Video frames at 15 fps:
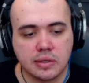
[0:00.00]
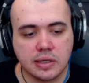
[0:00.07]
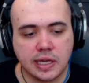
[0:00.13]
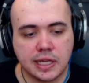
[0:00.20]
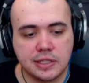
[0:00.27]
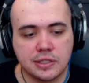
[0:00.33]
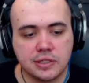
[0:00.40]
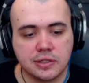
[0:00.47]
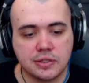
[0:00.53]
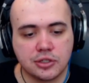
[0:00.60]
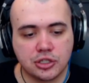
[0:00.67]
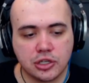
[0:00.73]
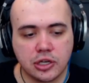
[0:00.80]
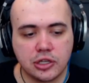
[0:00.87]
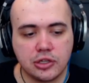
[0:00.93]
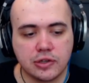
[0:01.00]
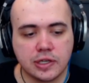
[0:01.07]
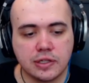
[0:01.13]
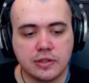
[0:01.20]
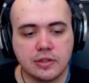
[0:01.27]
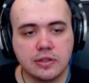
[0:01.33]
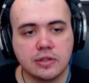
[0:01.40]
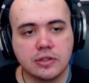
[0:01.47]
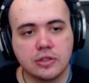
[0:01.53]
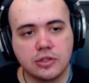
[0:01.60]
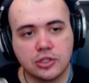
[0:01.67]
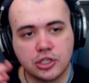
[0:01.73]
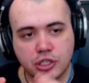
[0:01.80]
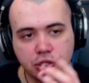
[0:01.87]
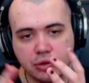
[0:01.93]
And sure, you can
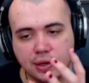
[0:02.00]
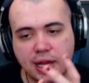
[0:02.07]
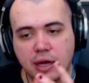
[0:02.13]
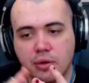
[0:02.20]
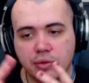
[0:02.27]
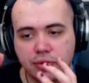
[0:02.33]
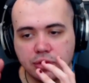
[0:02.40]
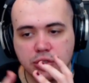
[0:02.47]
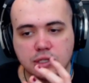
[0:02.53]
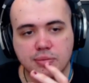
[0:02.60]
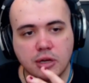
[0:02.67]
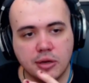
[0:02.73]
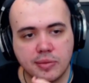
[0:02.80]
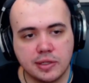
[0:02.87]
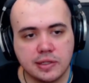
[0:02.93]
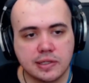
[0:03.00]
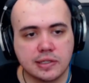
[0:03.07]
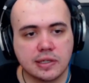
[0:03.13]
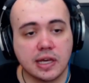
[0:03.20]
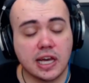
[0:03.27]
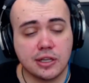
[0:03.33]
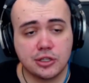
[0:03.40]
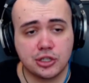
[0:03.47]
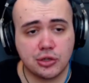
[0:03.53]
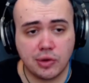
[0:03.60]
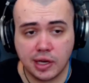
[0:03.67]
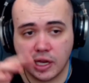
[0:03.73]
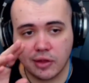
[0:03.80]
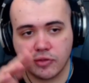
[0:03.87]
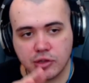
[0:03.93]
tune out those moments, and
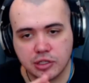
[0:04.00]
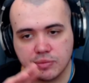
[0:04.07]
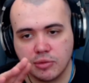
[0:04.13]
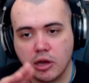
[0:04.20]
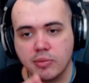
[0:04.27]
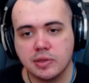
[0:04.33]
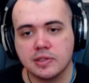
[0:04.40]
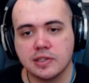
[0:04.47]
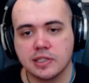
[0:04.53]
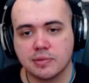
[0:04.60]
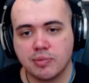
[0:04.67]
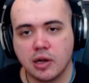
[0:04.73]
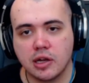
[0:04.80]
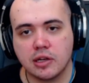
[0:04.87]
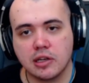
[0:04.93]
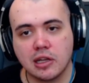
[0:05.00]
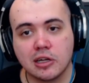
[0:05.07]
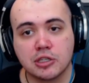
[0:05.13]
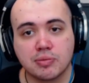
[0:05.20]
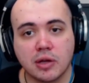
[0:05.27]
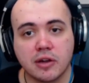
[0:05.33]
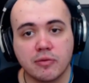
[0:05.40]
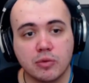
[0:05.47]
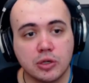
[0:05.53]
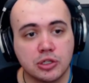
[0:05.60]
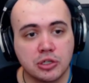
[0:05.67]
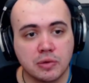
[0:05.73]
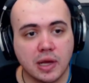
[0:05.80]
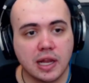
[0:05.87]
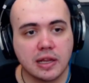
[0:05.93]
tuning out those moments is part, large part of what
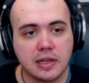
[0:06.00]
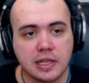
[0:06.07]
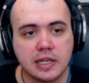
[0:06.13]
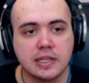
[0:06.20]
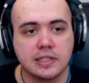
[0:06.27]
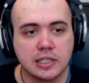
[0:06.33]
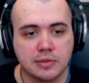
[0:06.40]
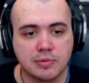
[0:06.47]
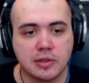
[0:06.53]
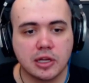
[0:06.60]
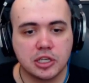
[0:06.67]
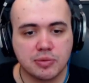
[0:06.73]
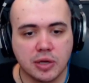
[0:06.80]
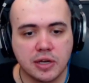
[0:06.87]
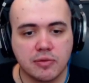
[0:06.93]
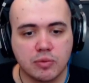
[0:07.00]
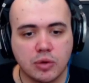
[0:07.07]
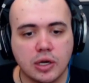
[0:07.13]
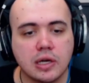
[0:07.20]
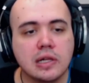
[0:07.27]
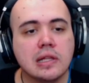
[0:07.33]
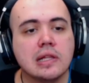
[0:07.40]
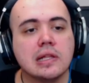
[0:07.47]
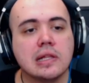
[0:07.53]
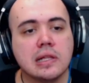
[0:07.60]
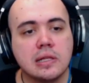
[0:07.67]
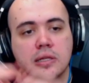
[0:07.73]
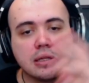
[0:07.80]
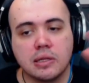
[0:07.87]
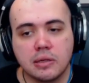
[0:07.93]
duality is. It's large part of what
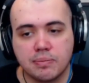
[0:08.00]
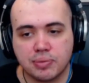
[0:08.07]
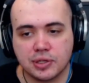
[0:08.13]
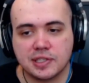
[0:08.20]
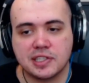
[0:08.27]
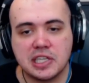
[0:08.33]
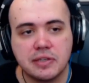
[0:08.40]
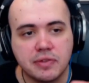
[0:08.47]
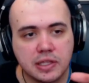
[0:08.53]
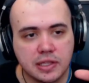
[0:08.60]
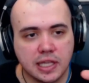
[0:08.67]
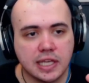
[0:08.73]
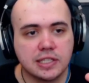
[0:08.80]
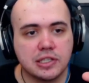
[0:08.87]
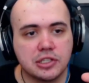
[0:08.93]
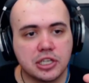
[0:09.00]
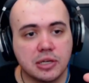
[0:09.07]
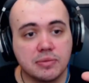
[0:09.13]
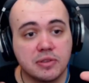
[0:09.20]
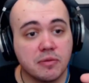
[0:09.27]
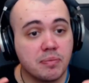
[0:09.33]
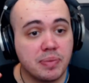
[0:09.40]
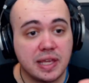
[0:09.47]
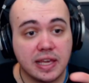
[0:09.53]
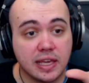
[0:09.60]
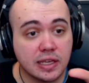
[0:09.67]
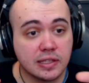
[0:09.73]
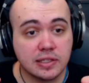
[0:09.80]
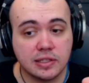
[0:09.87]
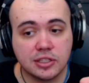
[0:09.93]
perceiving things in terms of
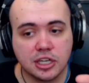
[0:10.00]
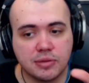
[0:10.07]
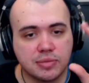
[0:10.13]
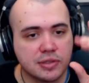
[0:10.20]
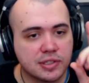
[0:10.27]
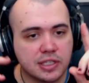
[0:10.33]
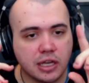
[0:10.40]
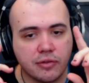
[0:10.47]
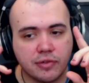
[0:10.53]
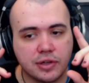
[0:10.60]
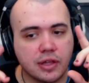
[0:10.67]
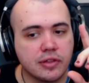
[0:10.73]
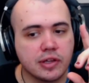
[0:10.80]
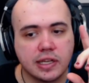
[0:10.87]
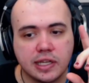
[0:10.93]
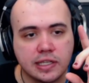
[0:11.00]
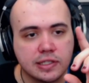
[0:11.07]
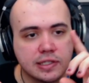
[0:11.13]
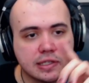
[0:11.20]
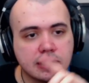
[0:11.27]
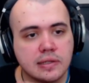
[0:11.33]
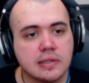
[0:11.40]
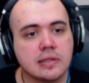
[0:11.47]
beings, in terms of self and other is.